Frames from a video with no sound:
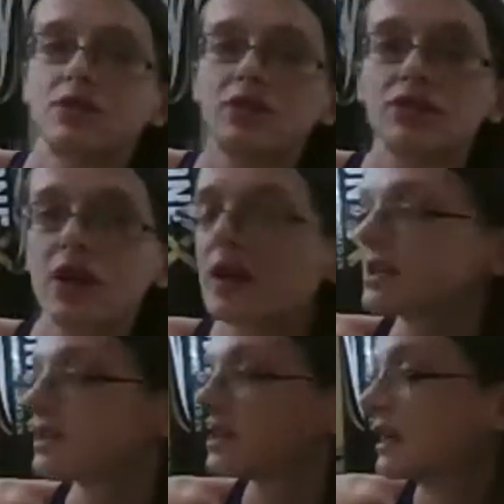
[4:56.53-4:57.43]
drill
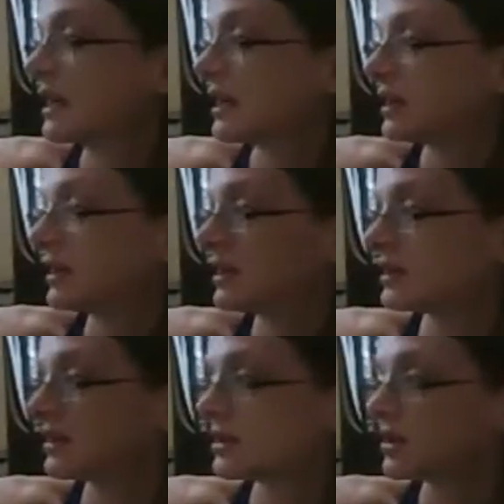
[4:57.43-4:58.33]
tray is.
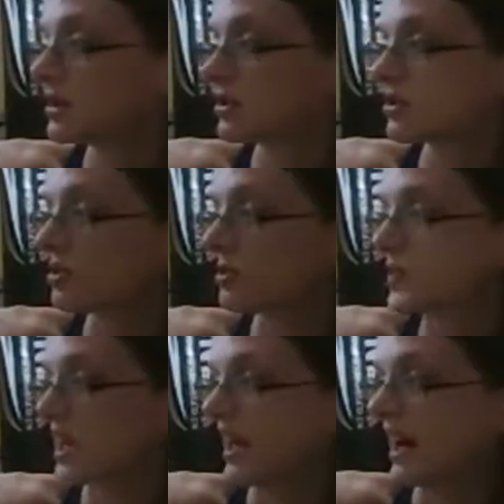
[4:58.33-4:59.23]
Just
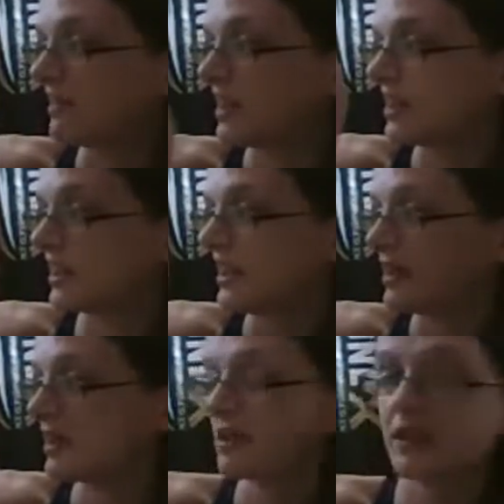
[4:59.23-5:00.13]
tubs like that,
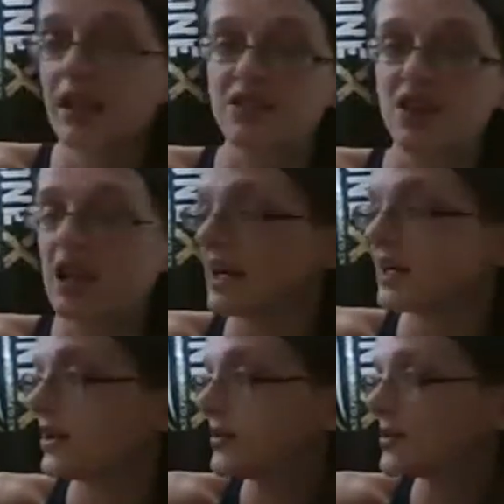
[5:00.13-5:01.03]
really. That's all I
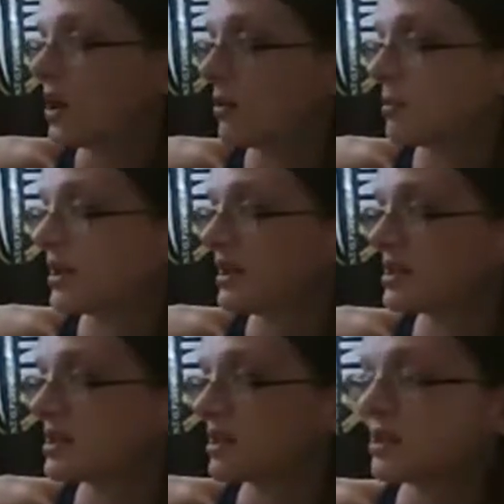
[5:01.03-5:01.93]
use
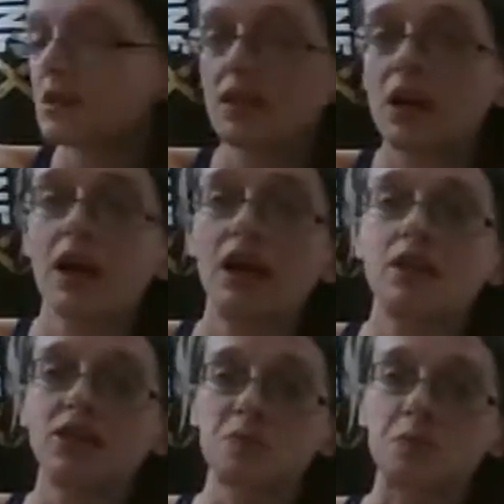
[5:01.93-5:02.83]
normally. And
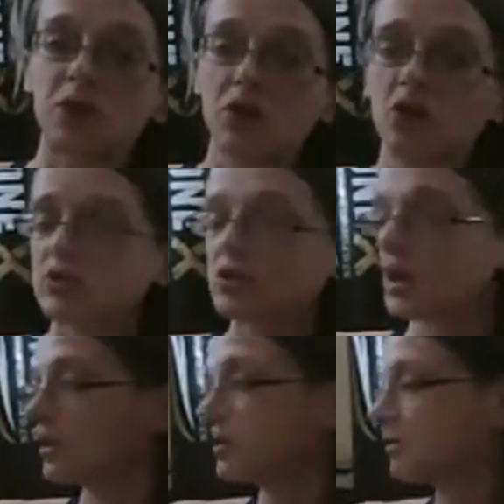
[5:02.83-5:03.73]
you just put the cord on the